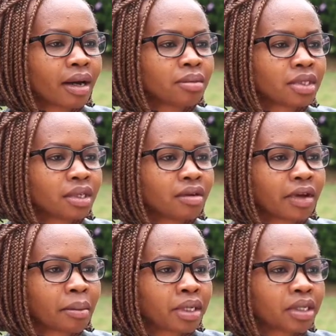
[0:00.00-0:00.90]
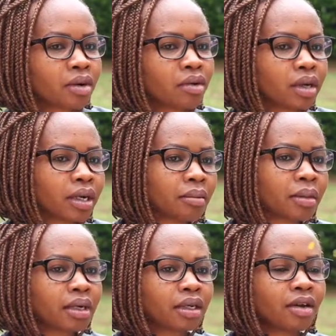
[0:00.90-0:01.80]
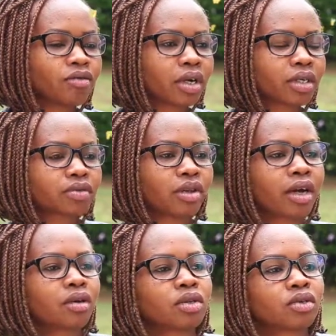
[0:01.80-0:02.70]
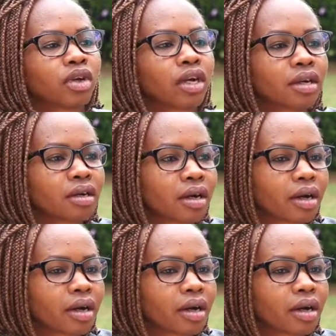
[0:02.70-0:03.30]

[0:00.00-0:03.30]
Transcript: I'm Sylvia Mbataru. I'm the advocate of the High Court of Kenya.